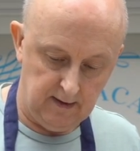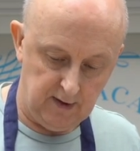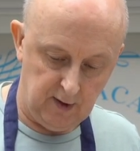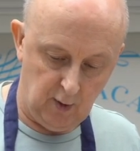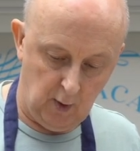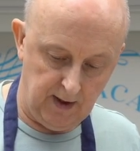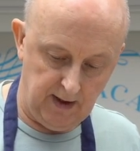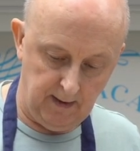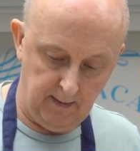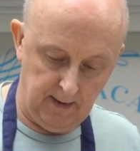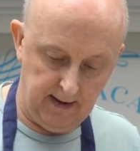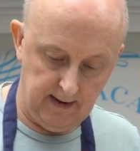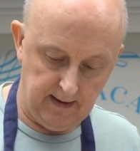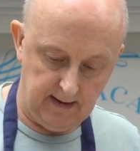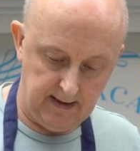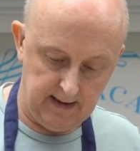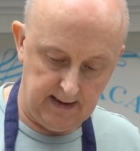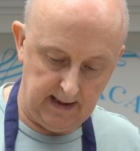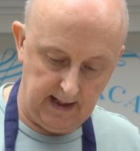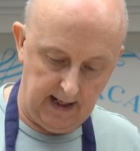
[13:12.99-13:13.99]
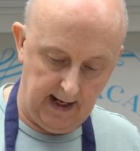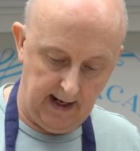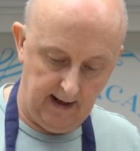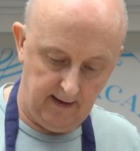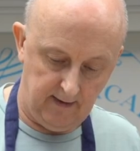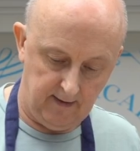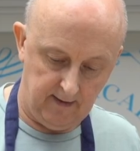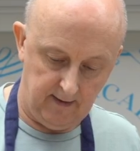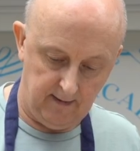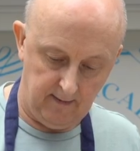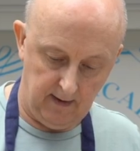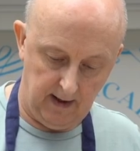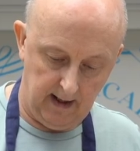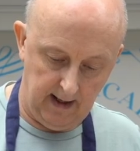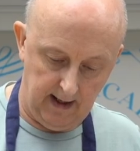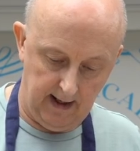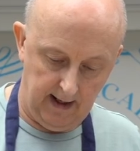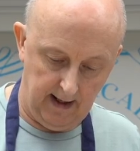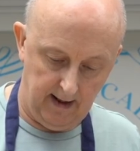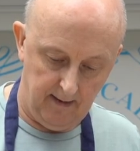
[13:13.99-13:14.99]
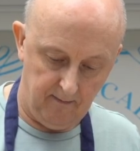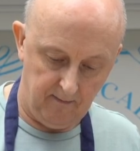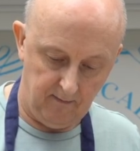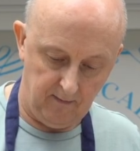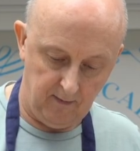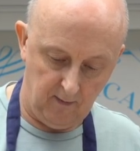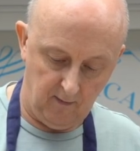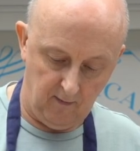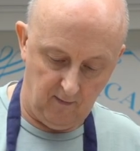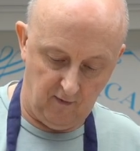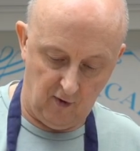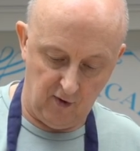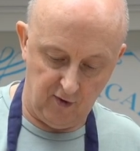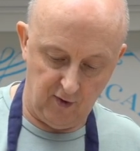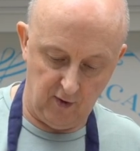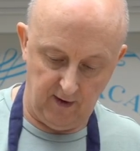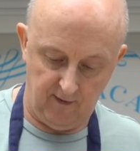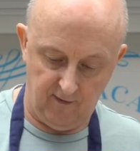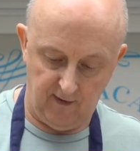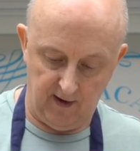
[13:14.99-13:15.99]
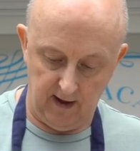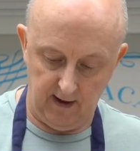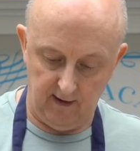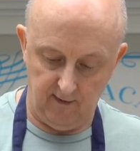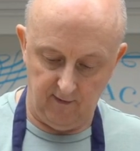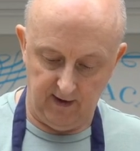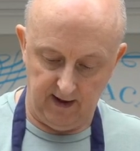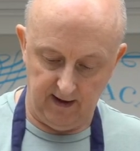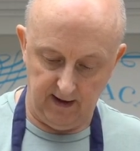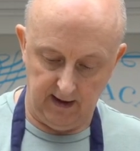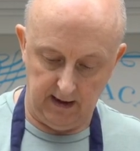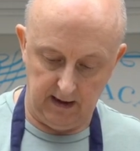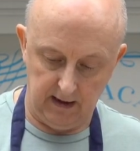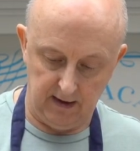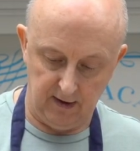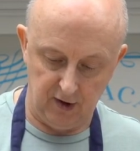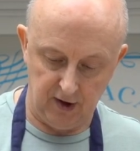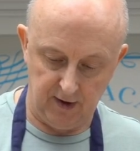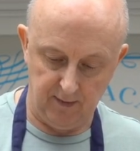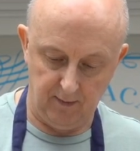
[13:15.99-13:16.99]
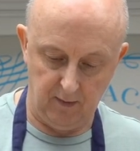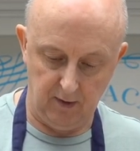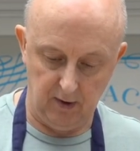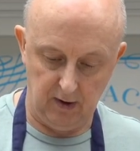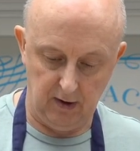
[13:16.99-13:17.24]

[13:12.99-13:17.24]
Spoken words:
20 minutes at 425, that it'll just